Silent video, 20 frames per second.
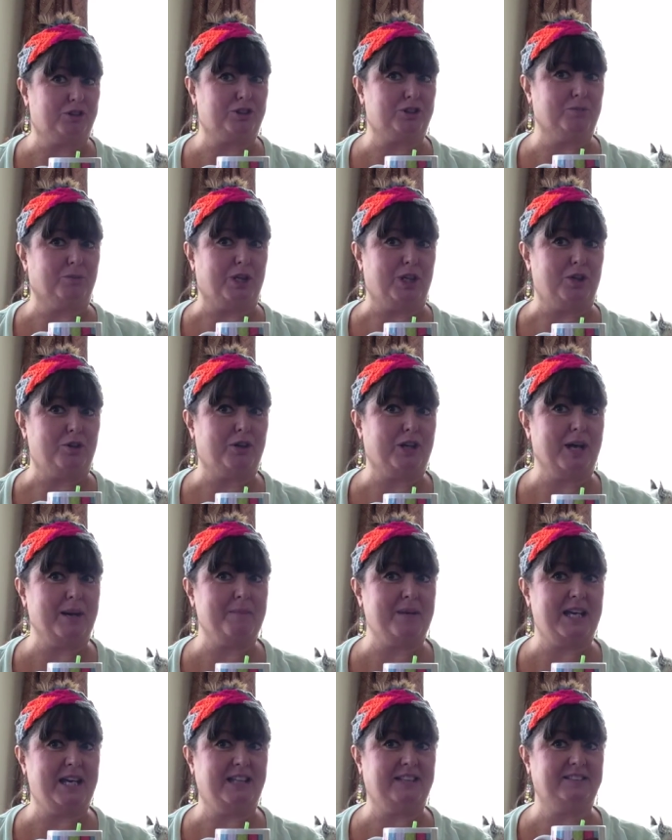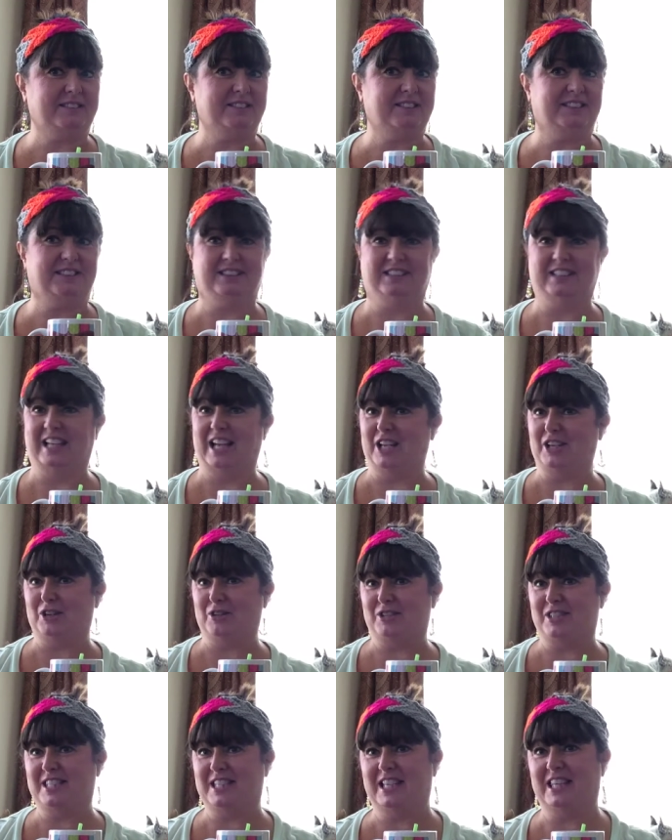when you come in and you
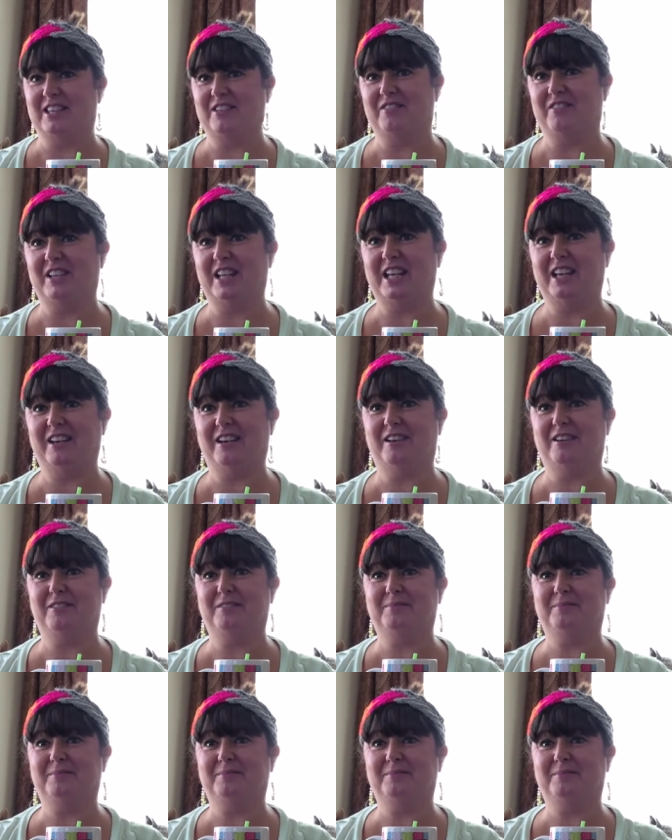see the video,